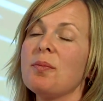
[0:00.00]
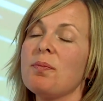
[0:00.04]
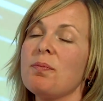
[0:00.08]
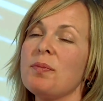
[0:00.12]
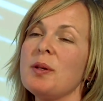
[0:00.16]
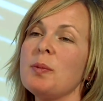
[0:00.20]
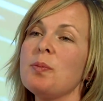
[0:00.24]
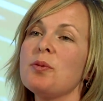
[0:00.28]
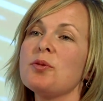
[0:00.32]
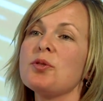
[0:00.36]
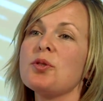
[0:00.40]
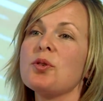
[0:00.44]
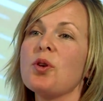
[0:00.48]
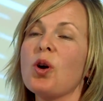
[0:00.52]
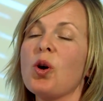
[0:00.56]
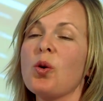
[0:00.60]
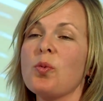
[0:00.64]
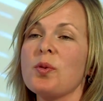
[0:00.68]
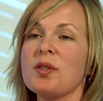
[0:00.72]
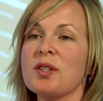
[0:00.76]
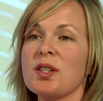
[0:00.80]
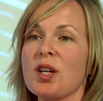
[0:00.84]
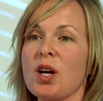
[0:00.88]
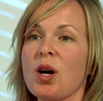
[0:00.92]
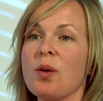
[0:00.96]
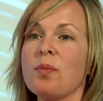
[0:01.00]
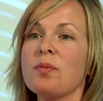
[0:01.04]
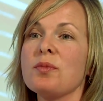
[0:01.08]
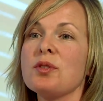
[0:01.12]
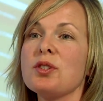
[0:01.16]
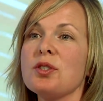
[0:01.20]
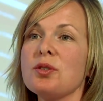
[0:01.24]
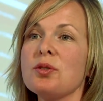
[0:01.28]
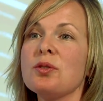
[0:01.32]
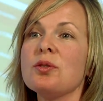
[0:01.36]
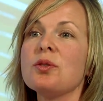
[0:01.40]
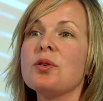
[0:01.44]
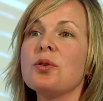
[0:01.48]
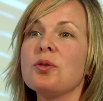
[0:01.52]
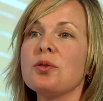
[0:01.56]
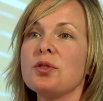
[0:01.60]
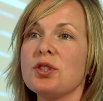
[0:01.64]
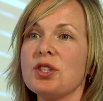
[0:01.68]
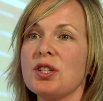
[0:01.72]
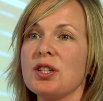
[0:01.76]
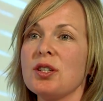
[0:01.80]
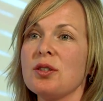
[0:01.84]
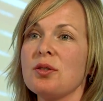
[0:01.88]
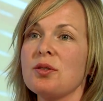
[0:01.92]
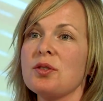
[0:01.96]
people don't always come to
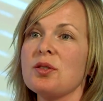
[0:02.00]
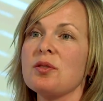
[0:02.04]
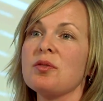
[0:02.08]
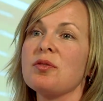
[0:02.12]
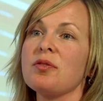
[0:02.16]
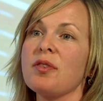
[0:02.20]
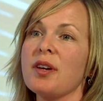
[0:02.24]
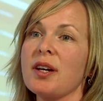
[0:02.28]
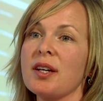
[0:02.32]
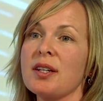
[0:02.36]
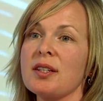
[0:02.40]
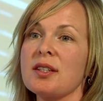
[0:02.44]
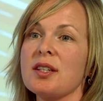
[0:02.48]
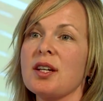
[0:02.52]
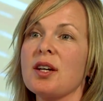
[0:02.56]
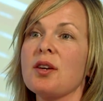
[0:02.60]
GoGeo to find